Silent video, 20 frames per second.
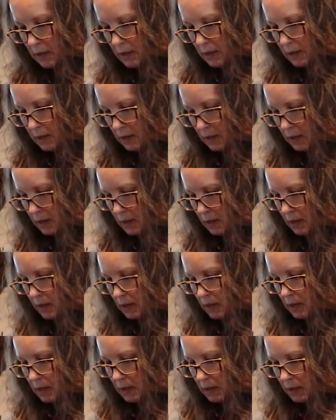
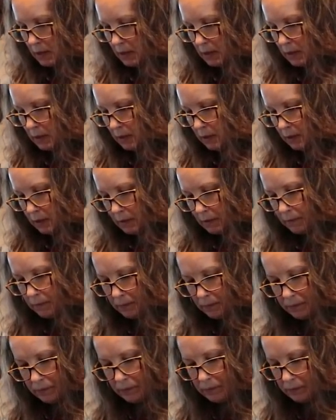
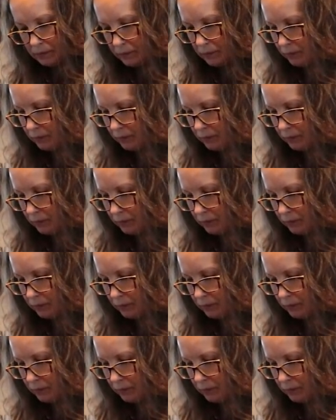(no one is talking)